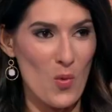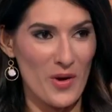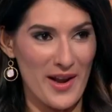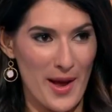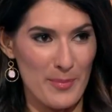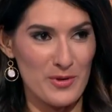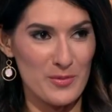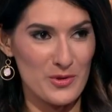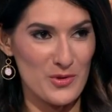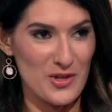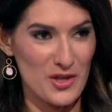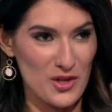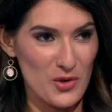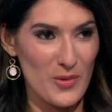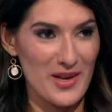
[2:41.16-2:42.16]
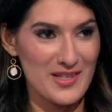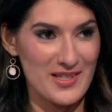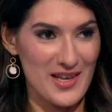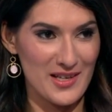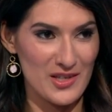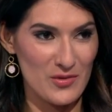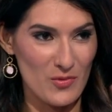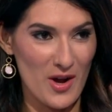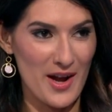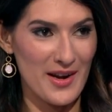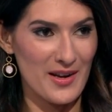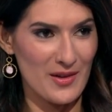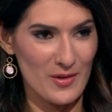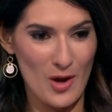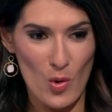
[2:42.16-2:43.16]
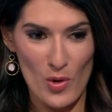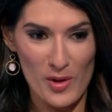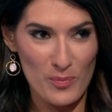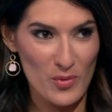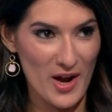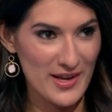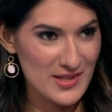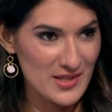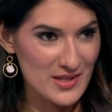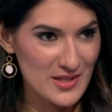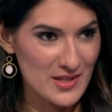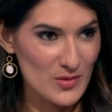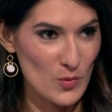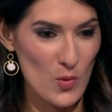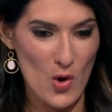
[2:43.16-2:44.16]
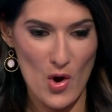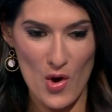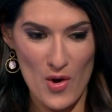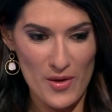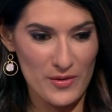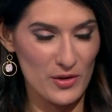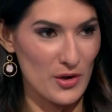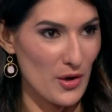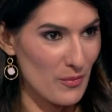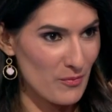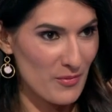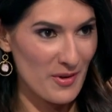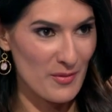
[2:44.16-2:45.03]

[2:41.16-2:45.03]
what happened between the US and Iran, the oil prices were, you know,